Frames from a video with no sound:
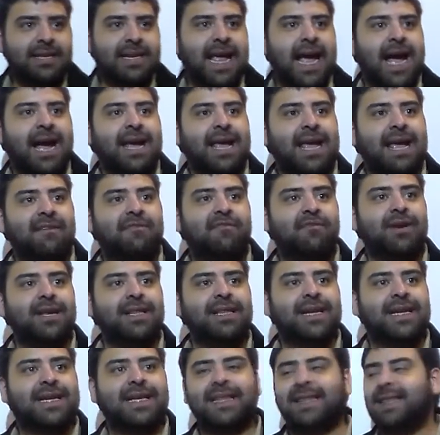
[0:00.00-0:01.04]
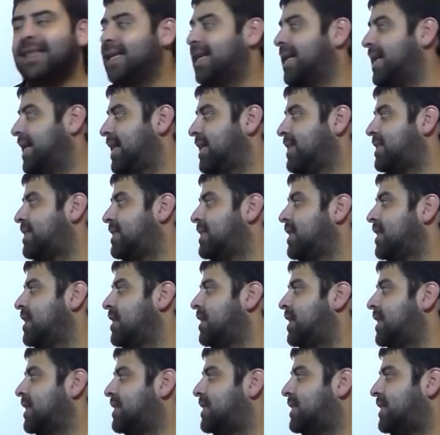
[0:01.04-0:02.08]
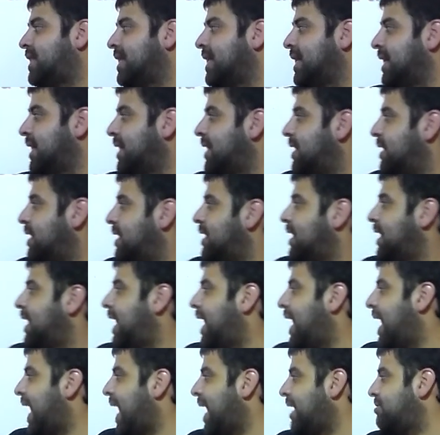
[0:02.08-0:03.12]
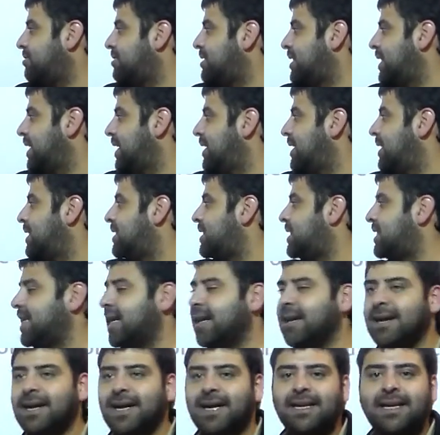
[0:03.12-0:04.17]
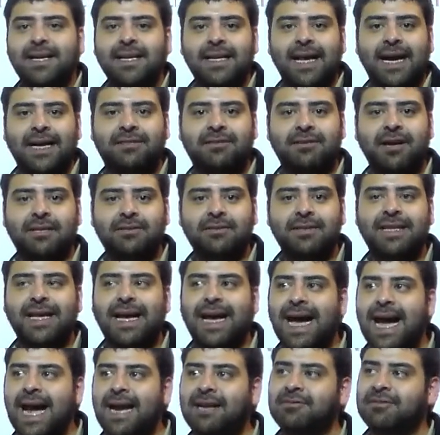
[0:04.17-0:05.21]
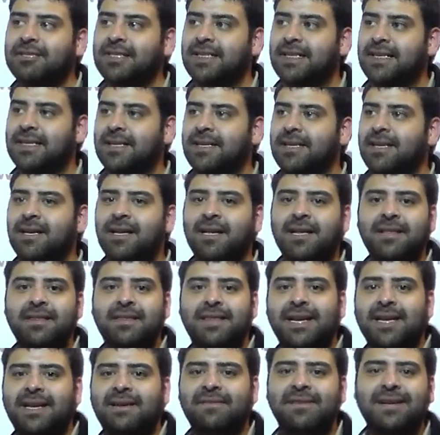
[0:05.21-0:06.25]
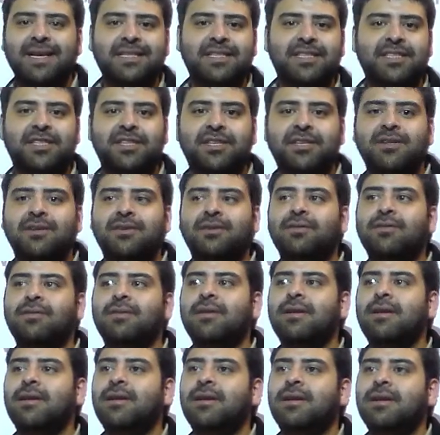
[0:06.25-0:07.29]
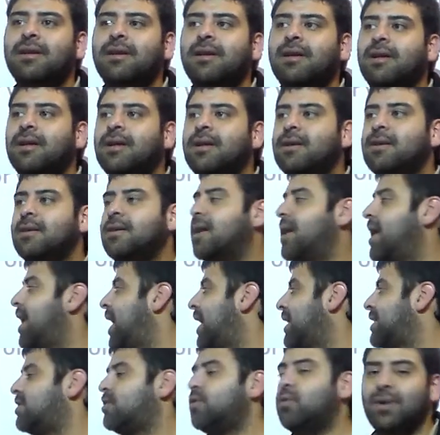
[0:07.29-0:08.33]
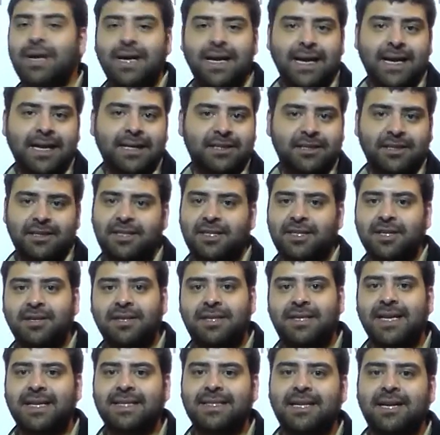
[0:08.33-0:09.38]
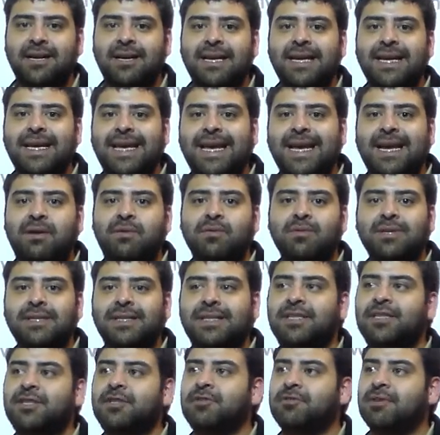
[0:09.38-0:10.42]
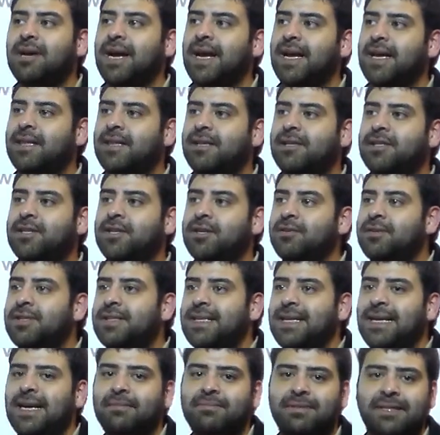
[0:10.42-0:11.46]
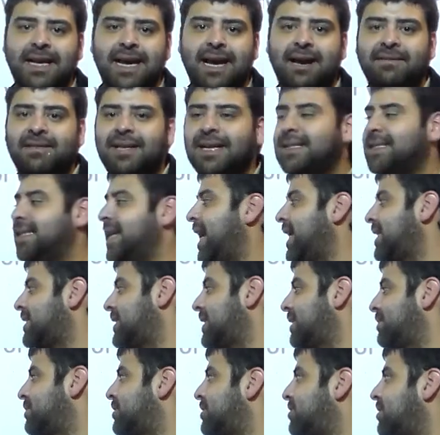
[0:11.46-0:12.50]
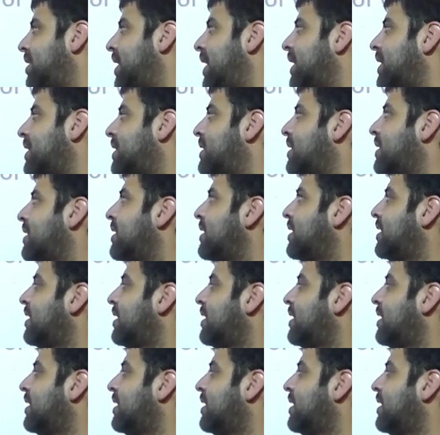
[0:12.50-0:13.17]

Now, if we look at this, you can see hydrogen is sharing electrons with hydrogen. Think of it as 2 twins, or 2 things that are equal in strength, 2 teams that have the exact same strength.